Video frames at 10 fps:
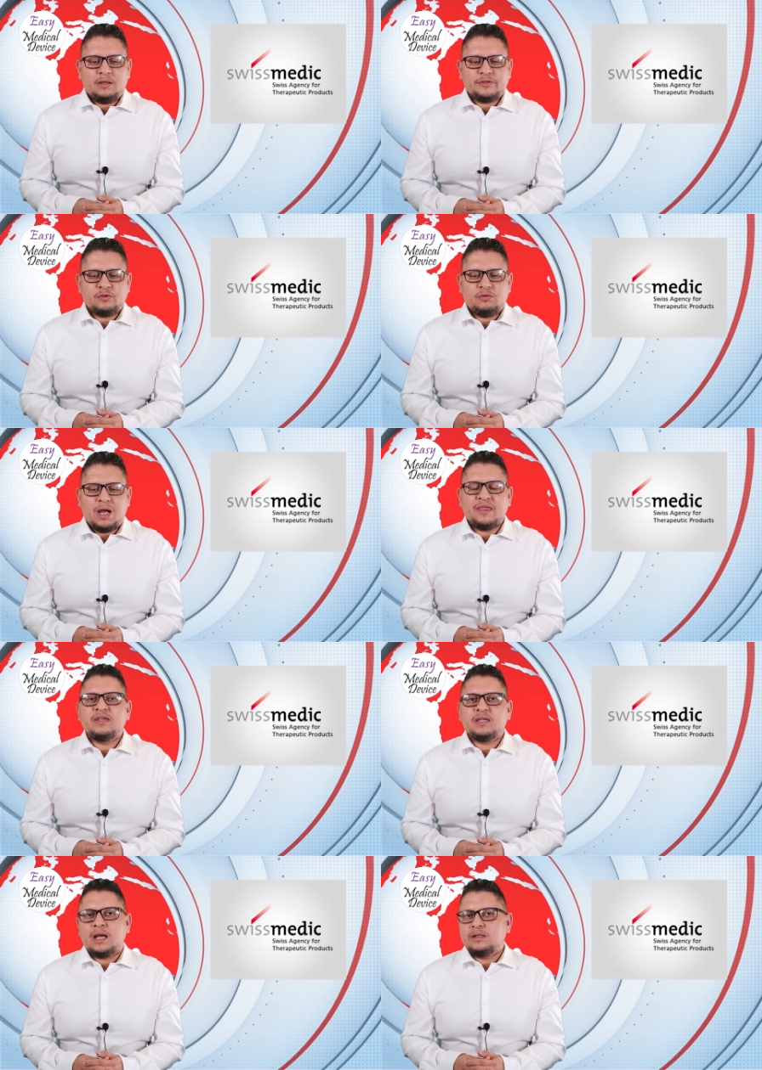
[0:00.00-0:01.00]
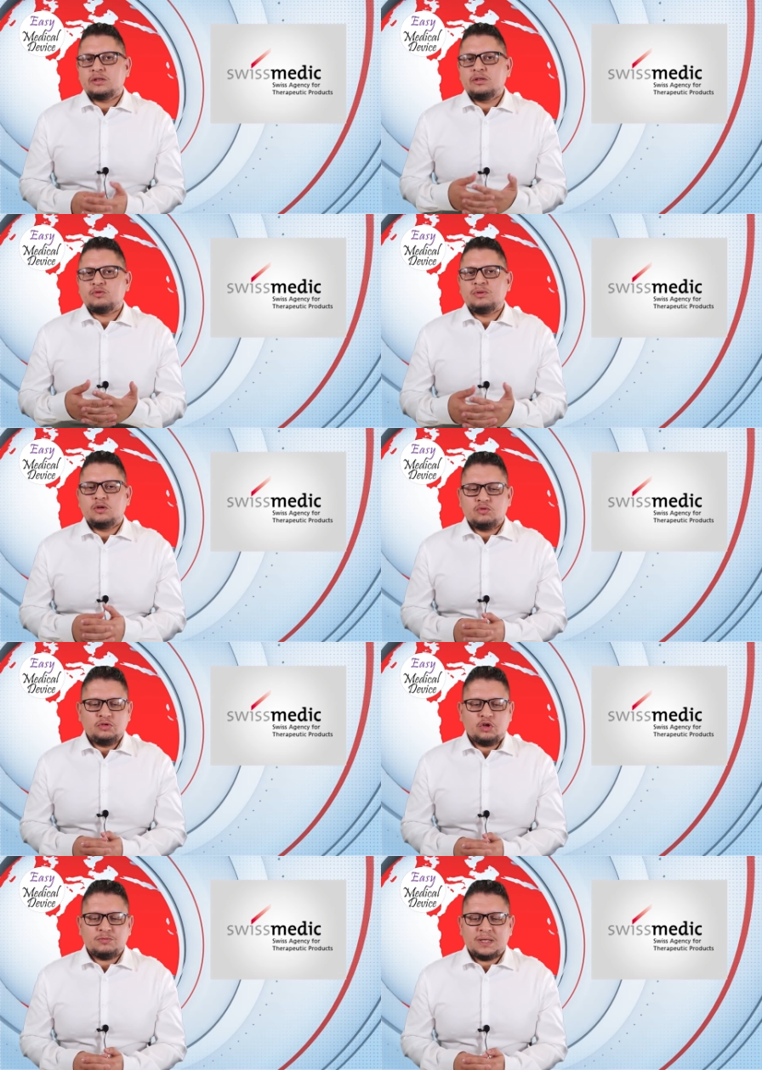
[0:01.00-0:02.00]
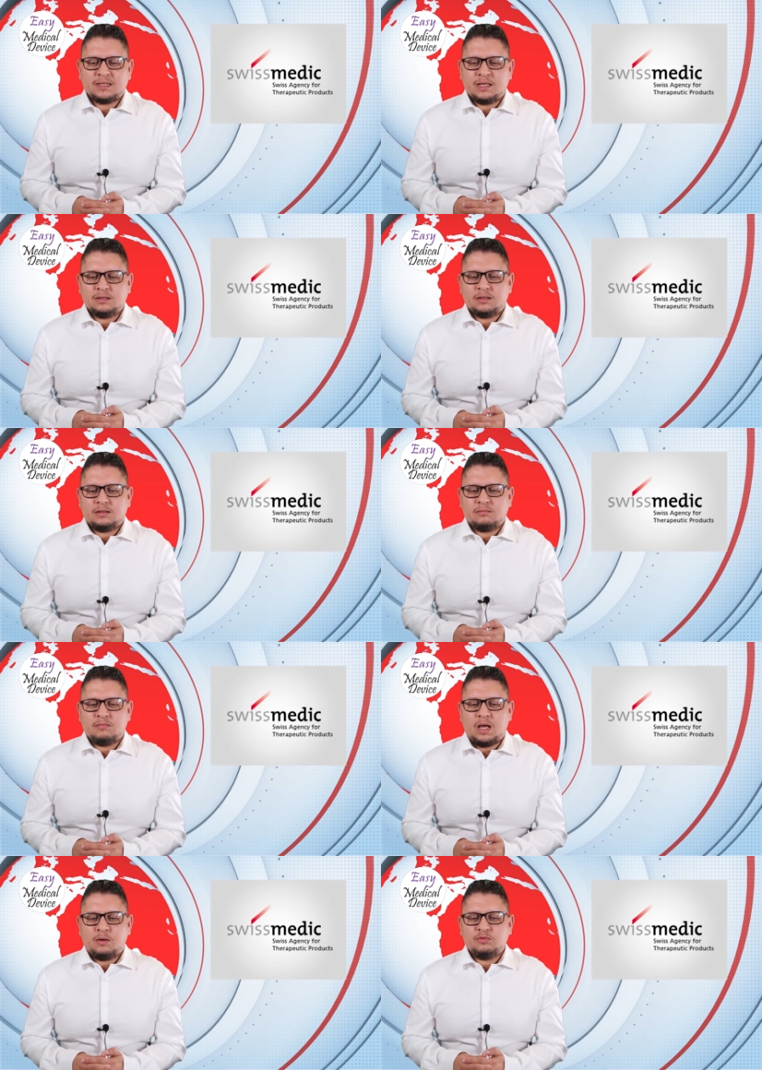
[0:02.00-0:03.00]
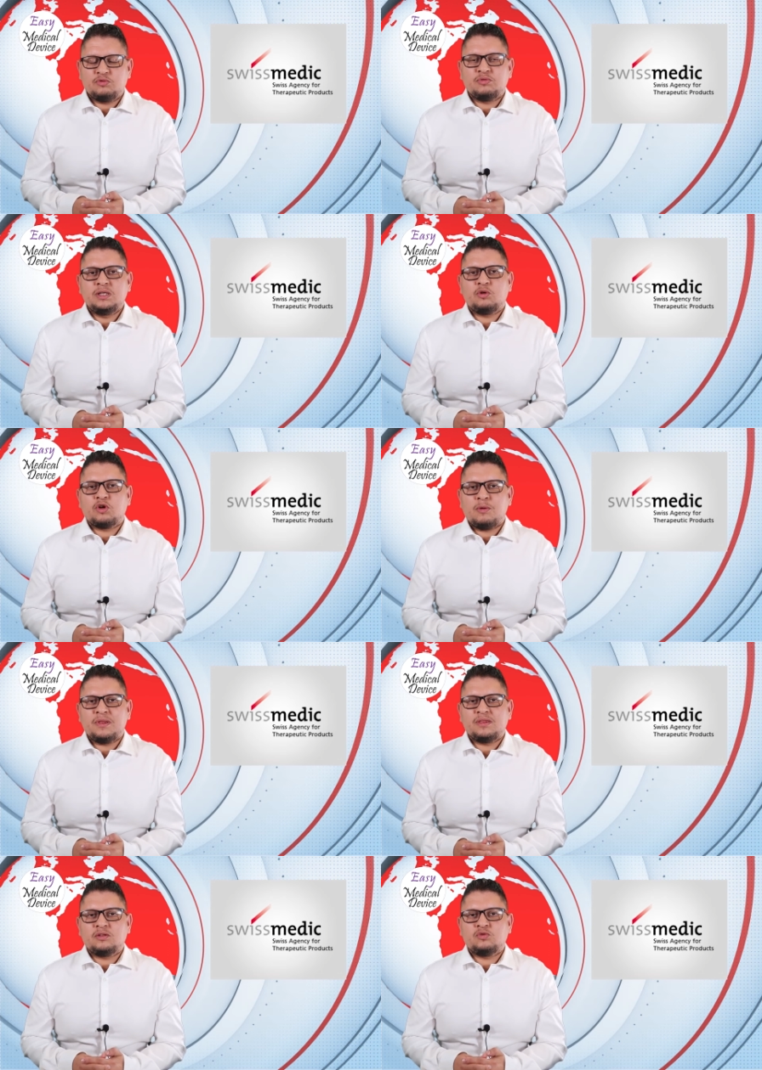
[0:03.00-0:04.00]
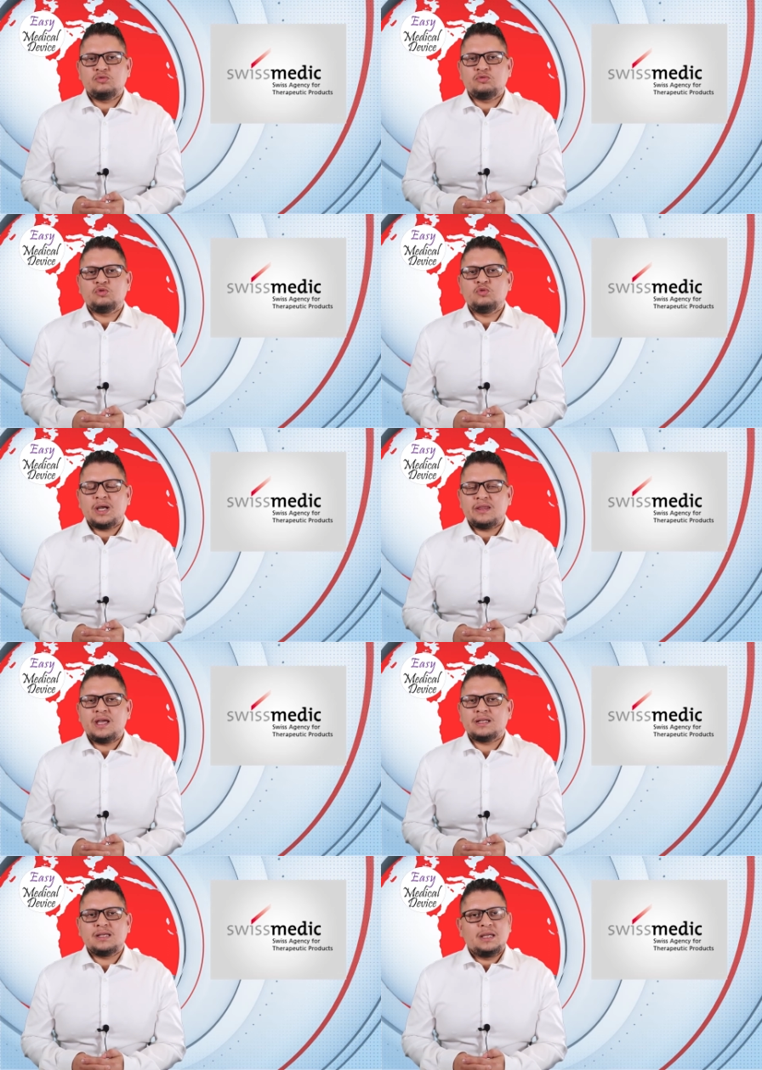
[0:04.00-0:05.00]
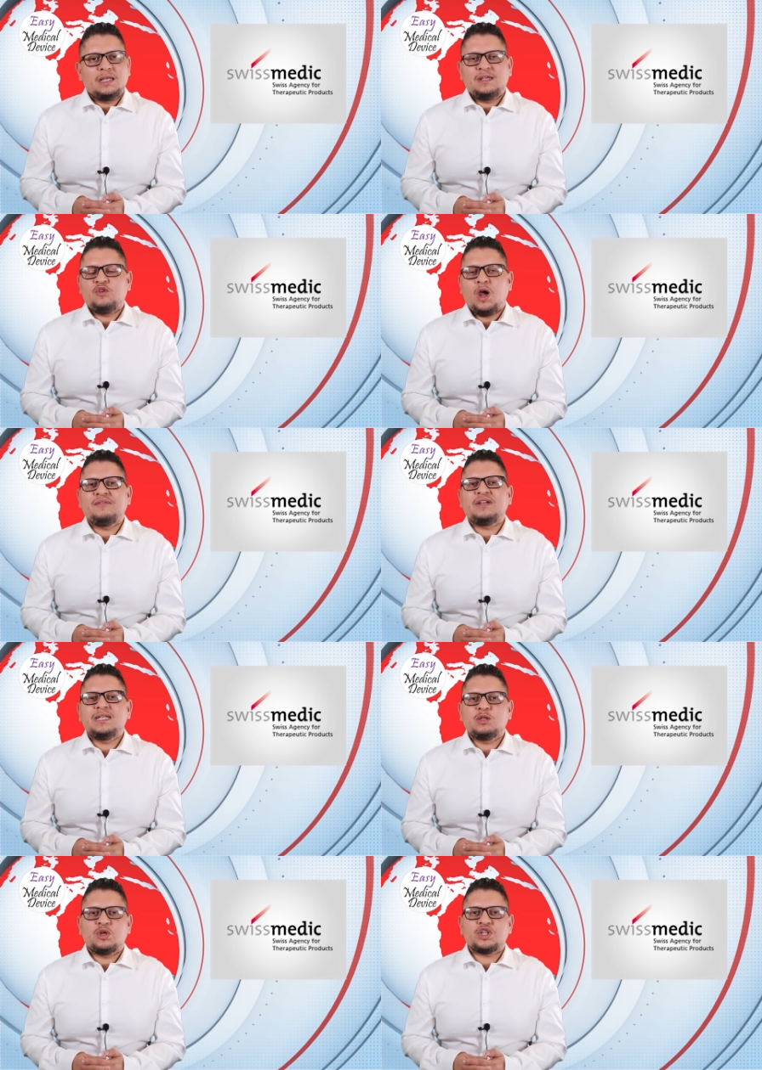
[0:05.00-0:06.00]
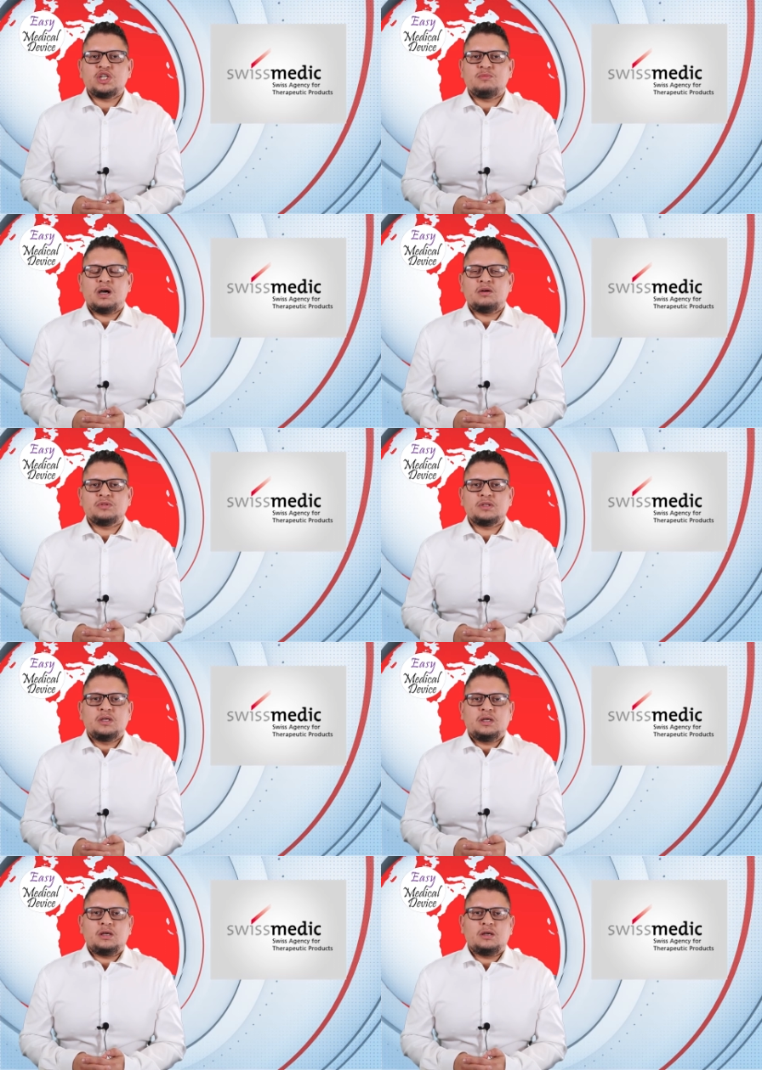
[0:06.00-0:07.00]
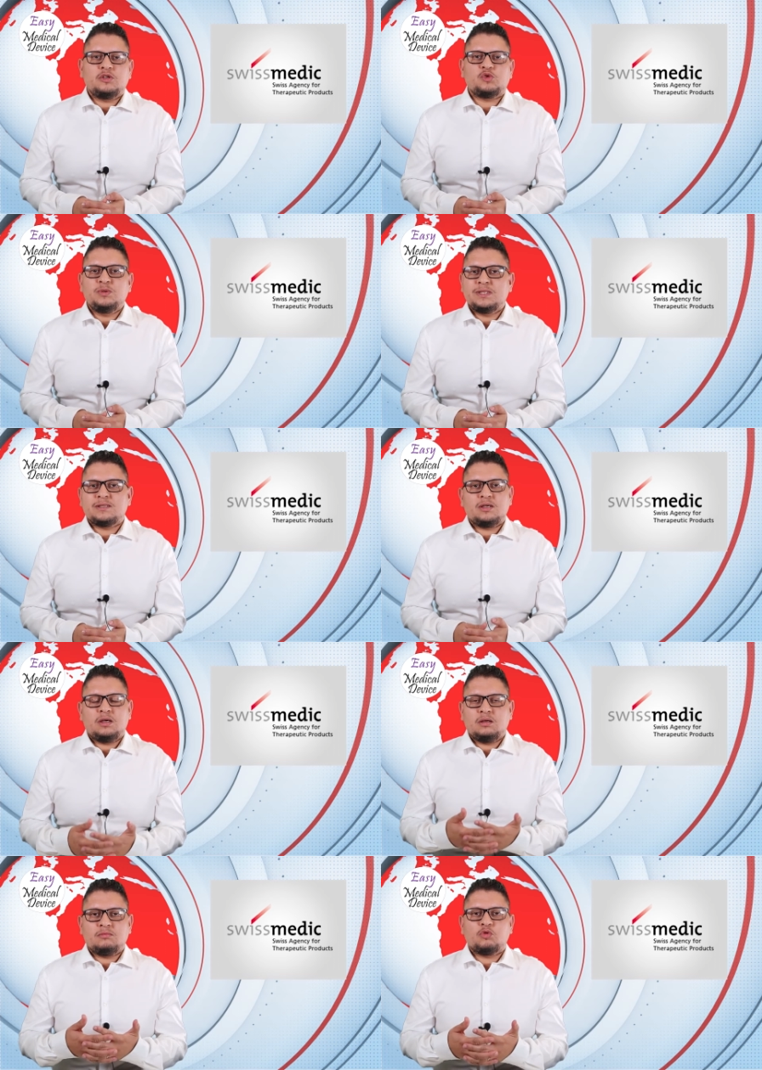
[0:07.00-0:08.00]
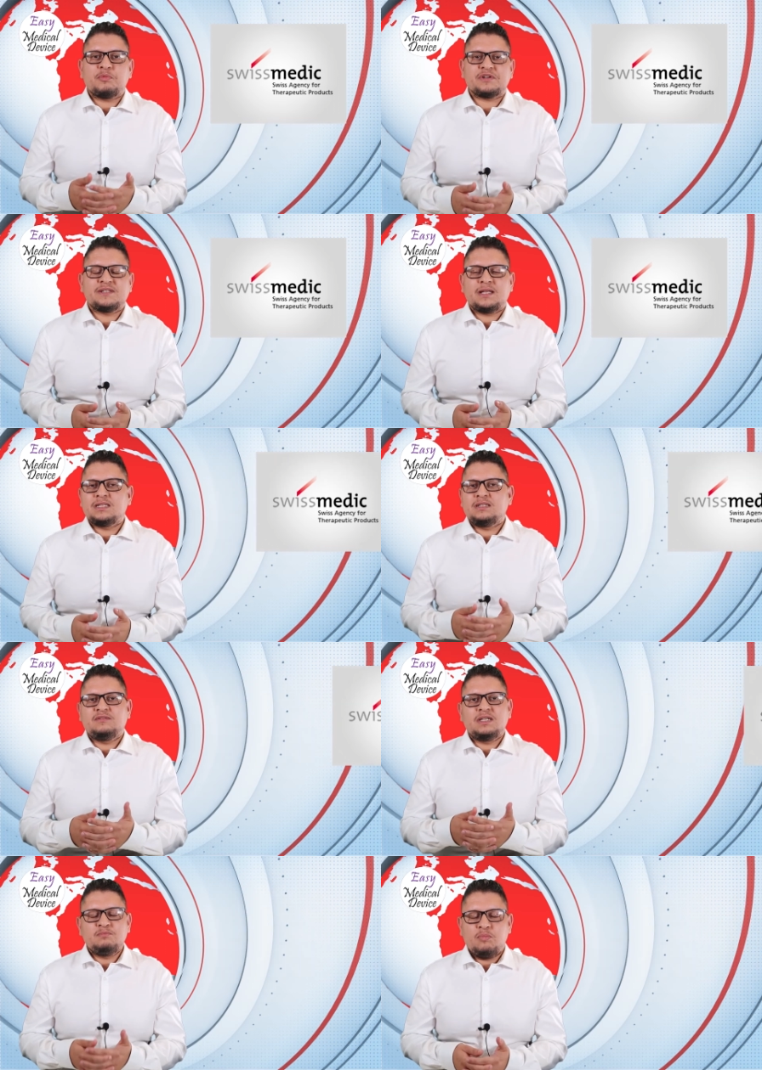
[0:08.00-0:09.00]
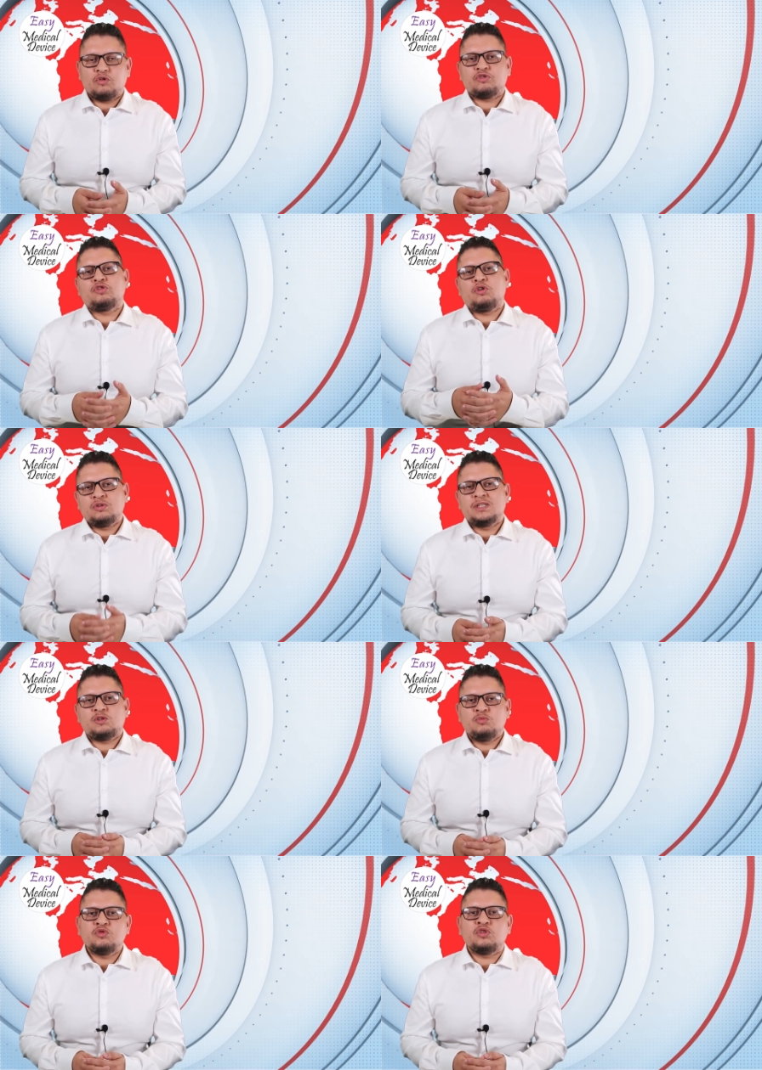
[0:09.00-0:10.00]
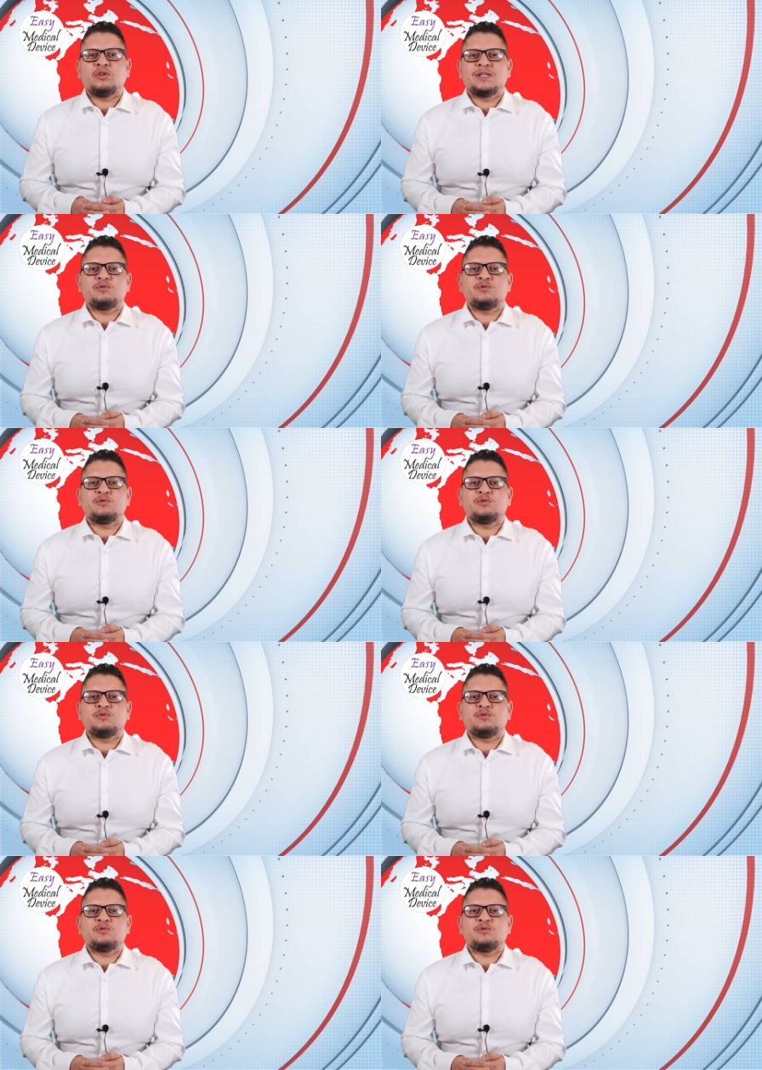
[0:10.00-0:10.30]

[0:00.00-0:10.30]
so I think yeah, it's it's really a good document, and um, I will really recommend to to look at that. If you have any question about uh, Swiss um, representative importer or distributor in